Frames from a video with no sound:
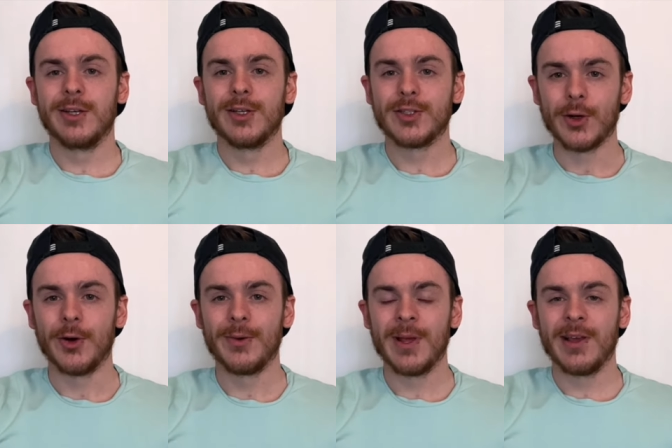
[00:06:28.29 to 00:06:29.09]

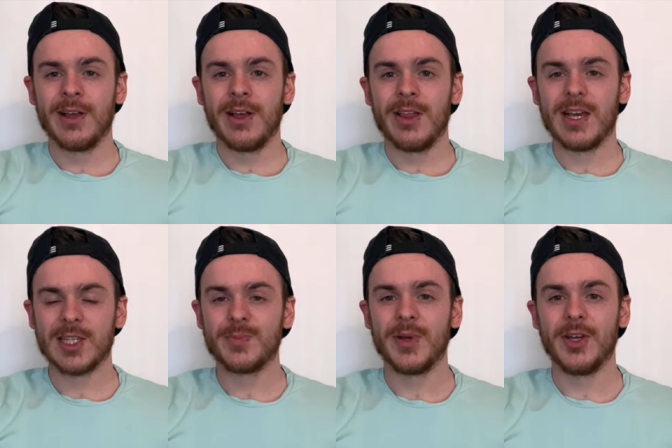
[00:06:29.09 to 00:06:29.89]
So, this
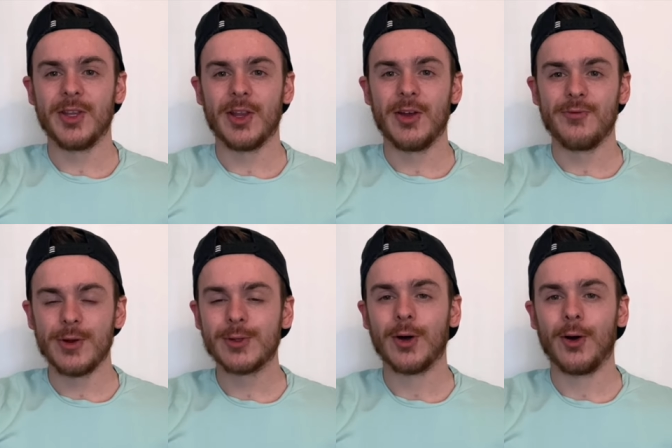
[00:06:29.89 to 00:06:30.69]
has been
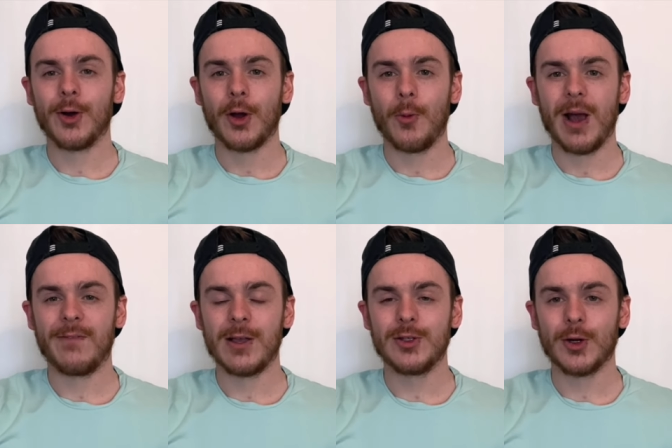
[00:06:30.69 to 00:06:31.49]
Real Talk
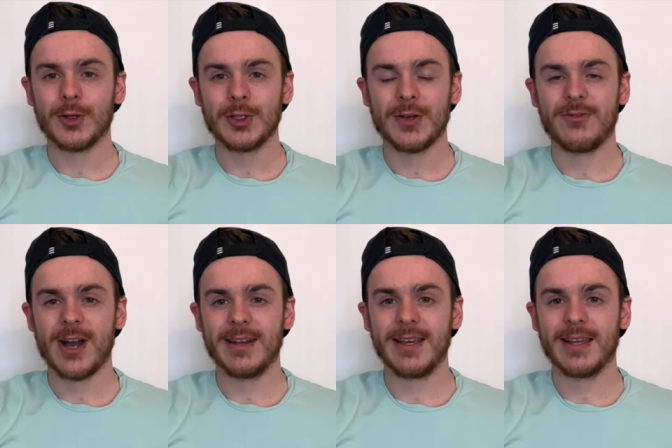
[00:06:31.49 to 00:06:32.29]
with Jordan
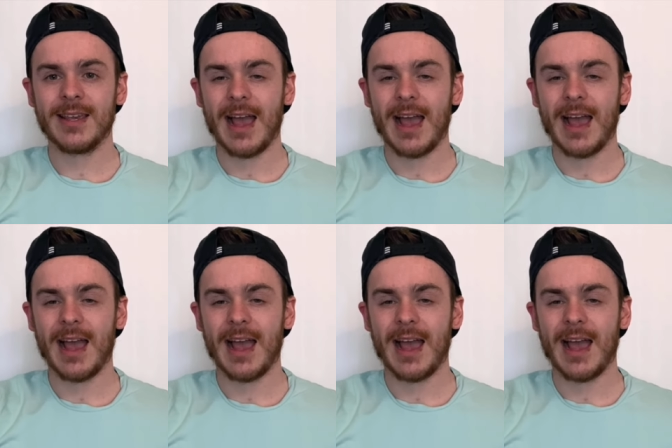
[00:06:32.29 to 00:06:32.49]
Szafranek,